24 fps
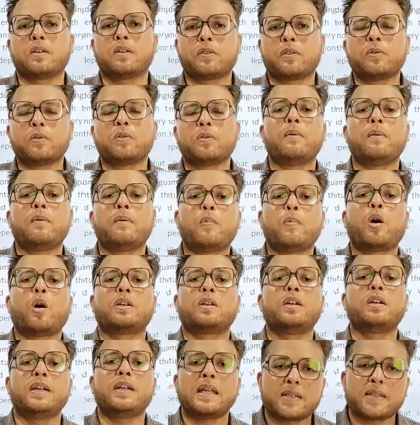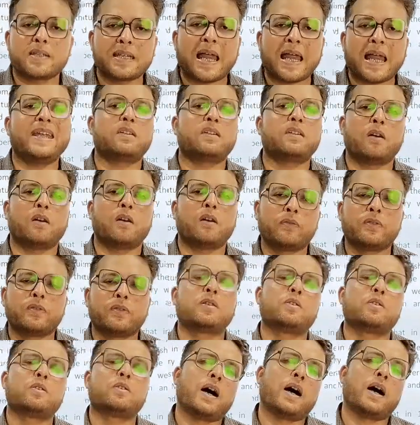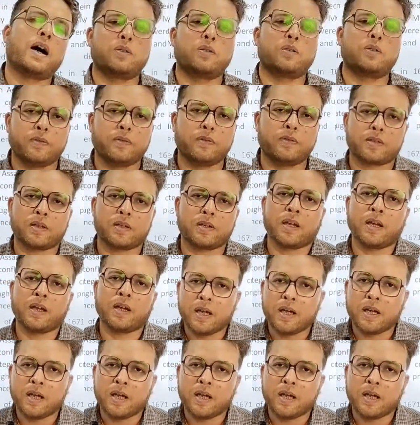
through the modern day site of the Guwahati University.